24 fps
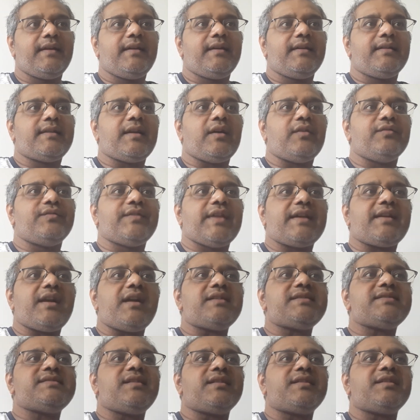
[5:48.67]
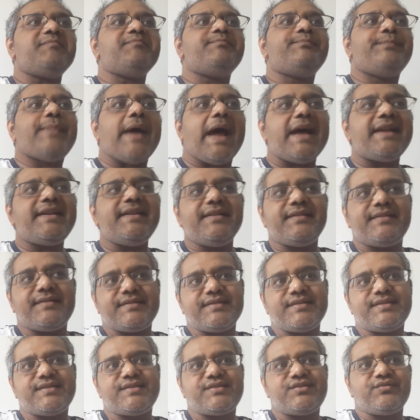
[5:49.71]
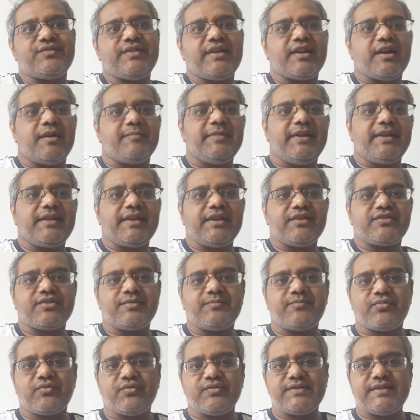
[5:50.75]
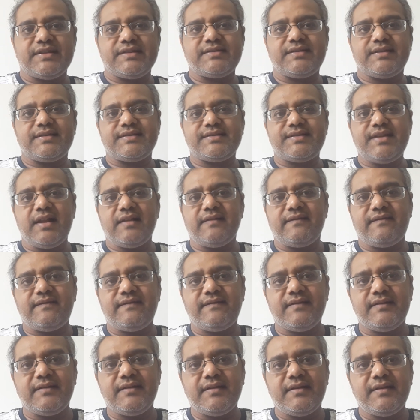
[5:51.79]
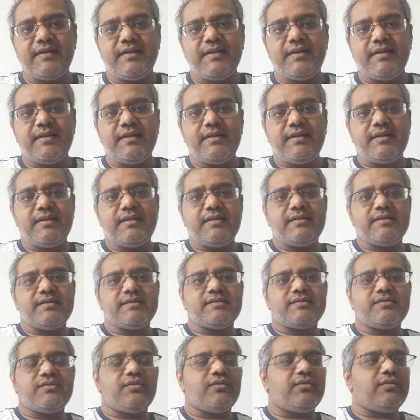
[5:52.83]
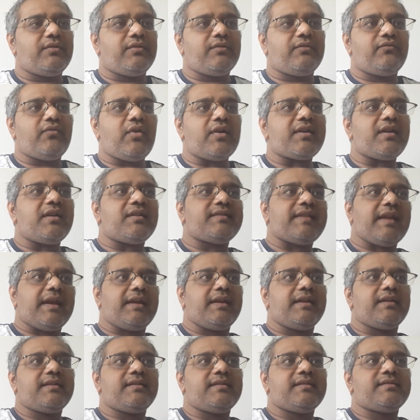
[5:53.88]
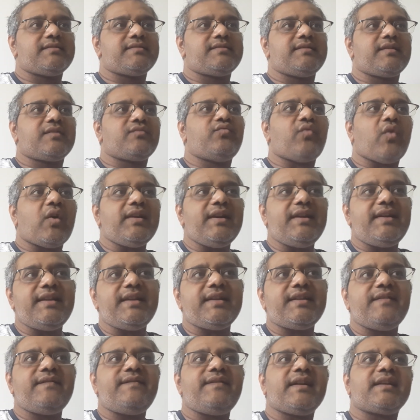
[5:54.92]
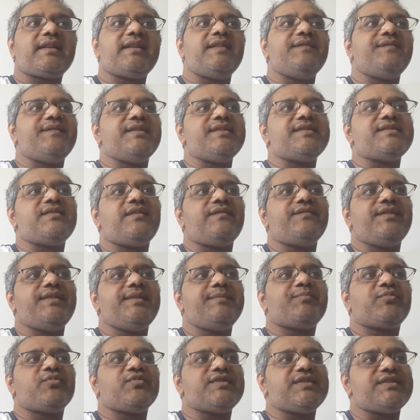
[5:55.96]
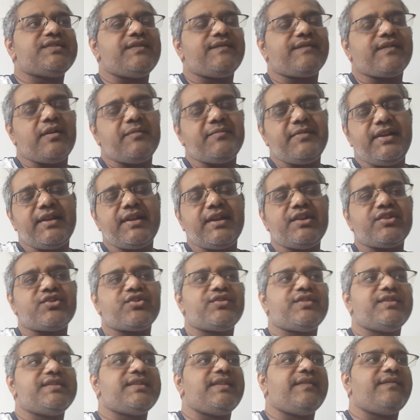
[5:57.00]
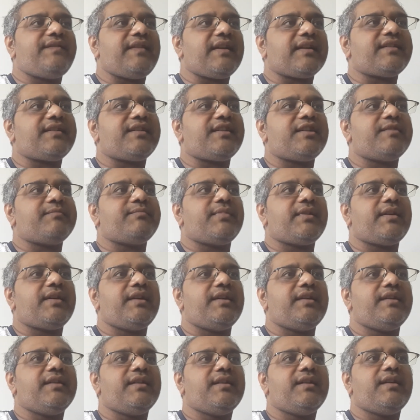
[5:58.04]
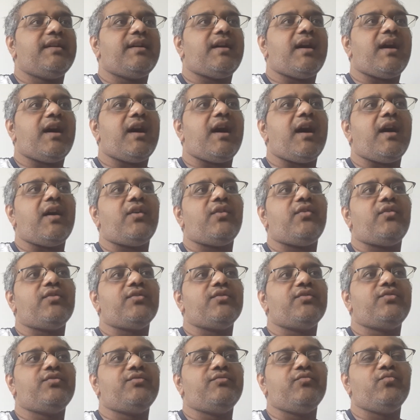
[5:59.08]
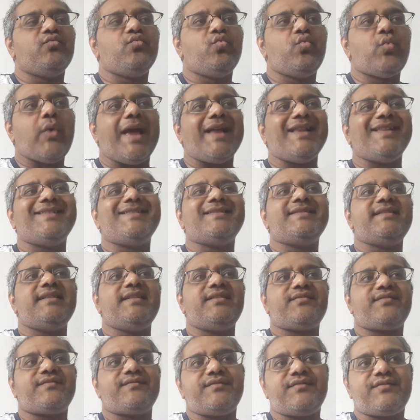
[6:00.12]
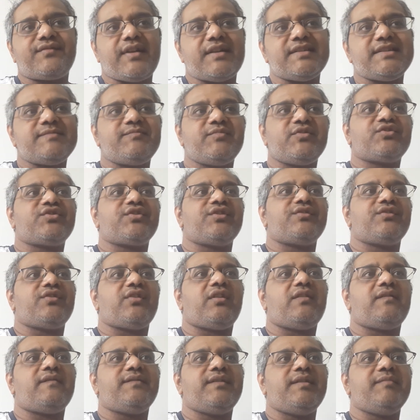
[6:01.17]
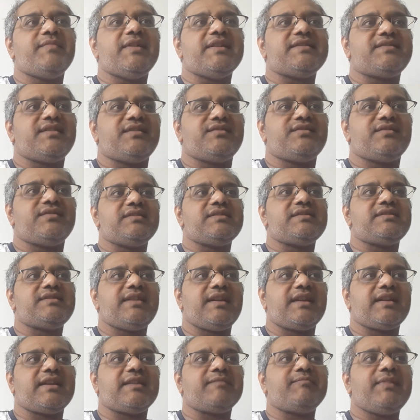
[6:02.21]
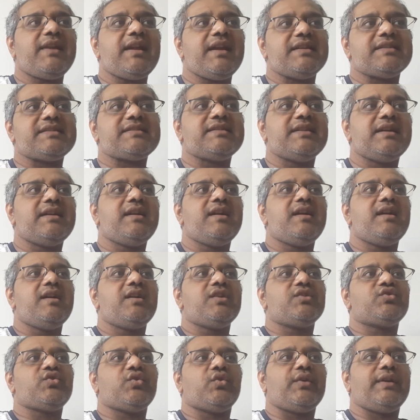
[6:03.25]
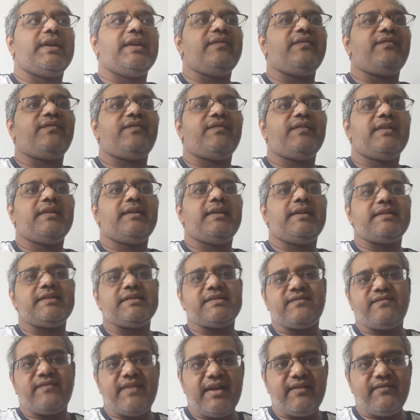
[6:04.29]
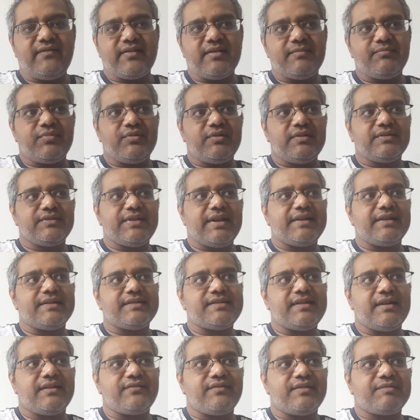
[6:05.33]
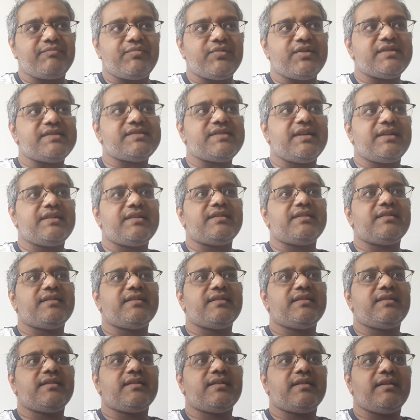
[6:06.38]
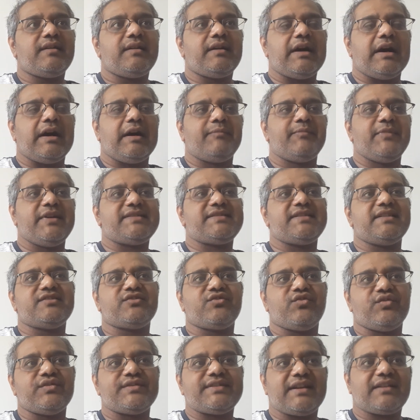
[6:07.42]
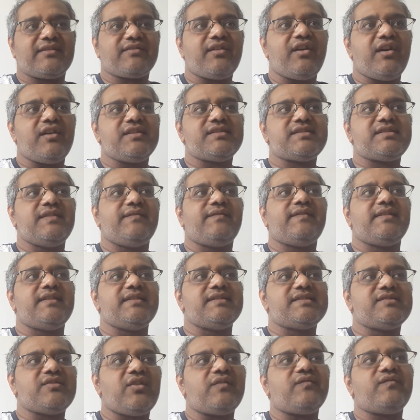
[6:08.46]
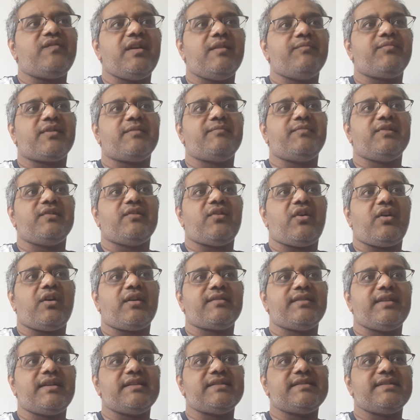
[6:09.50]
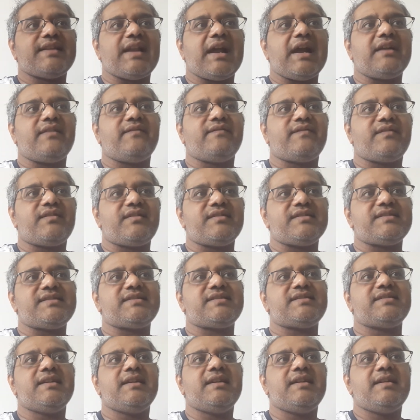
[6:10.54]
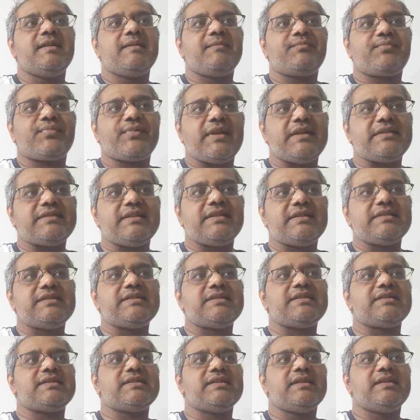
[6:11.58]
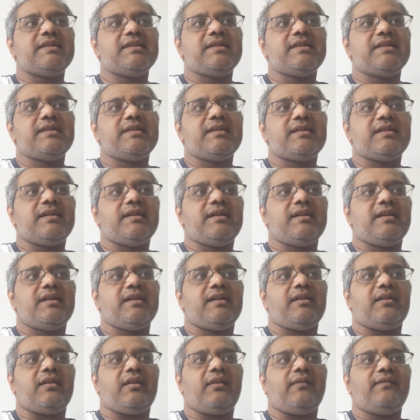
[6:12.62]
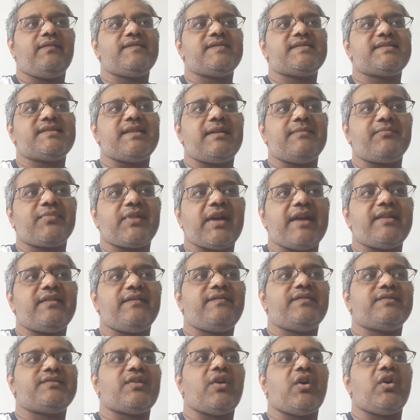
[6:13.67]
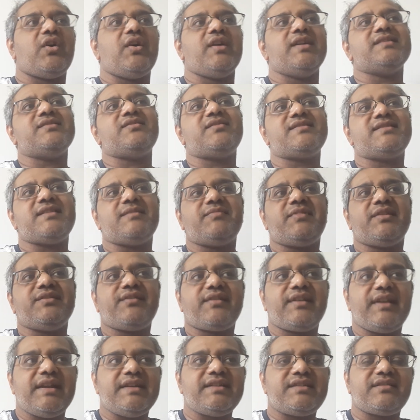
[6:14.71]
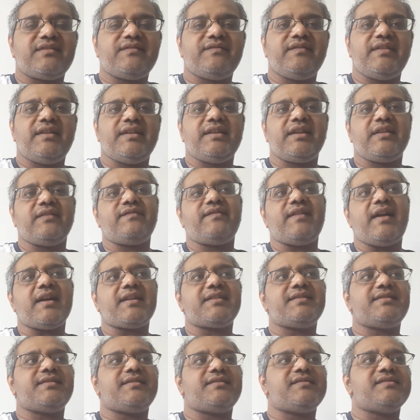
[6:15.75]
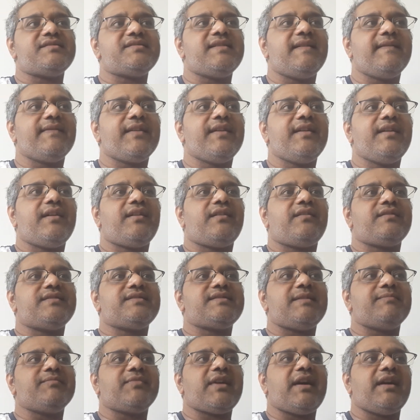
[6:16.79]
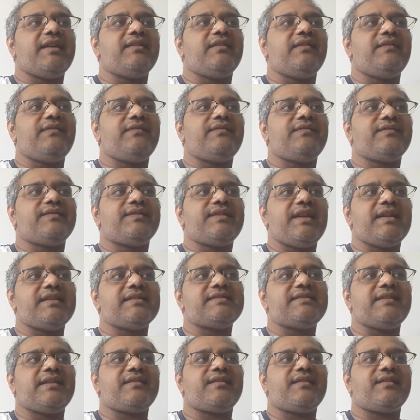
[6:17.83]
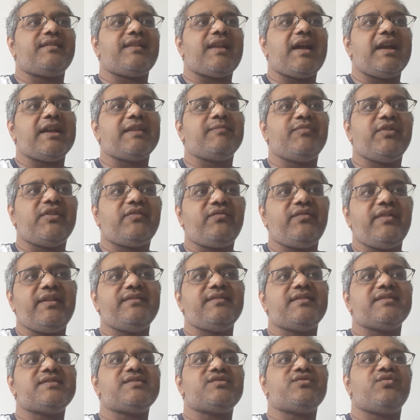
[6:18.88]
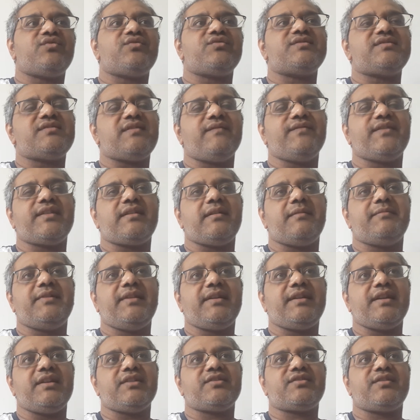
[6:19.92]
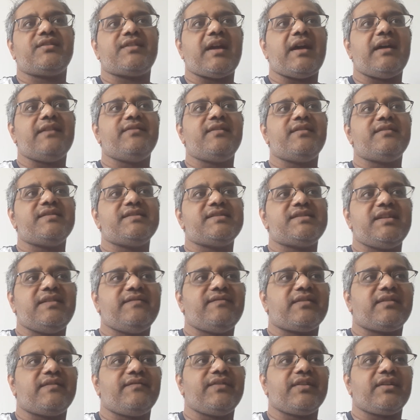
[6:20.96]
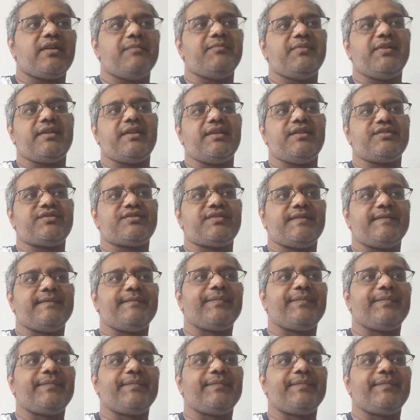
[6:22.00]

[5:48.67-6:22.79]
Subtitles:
Now, there are certain barriers to the communication process itself. So, what are they? So, the quality and effectiveness of the process of communication is affected by how well the transmission of the message taking place. So, if it is favorable, then it's 100% a message goes across. If it is not favorable or there is an adverse presence of some kind of a noise or some other intervening factors or some kind of things that are lying between the source of the communication and the receiver of the communication.